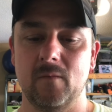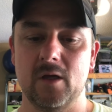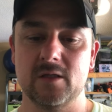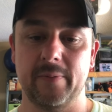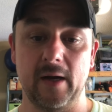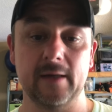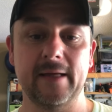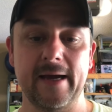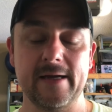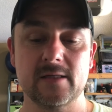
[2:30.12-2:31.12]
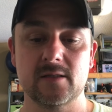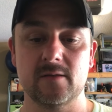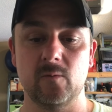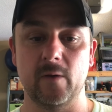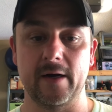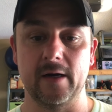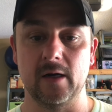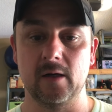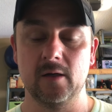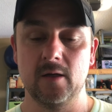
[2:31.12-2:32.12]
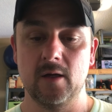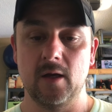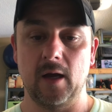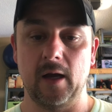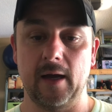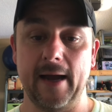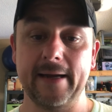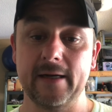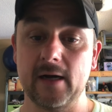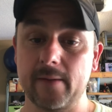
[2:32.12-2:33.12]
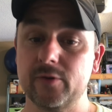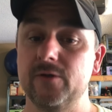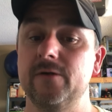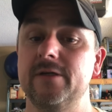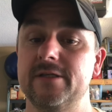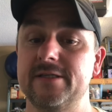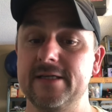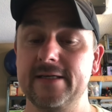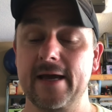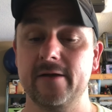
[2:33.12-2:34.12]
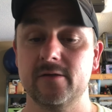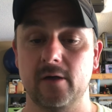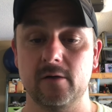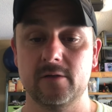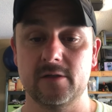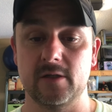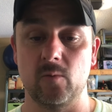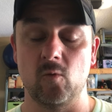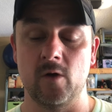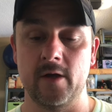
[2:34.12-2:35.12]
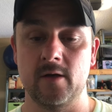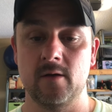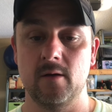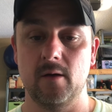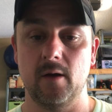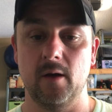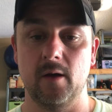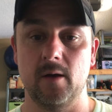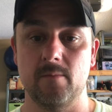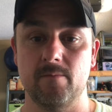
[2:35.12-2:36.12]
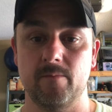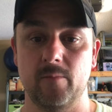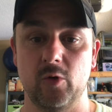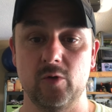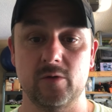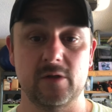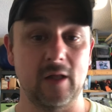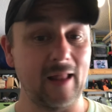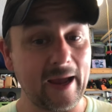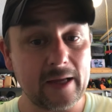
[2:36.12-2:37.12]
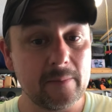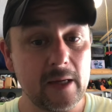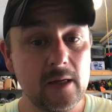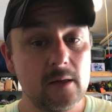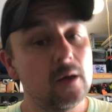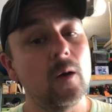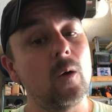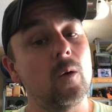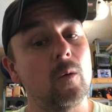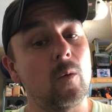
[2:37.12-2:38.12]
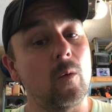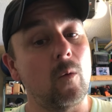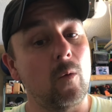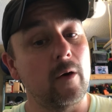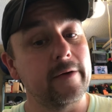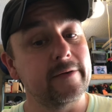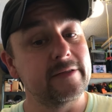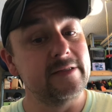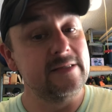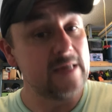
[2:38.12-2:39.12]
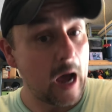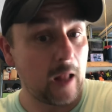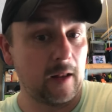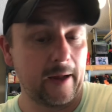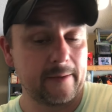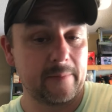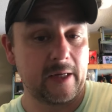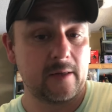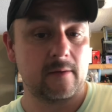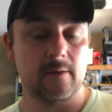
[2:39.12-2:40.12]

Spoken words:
is a podcast where I get an opportunity to sit down and talk to someone who's like me or not like me.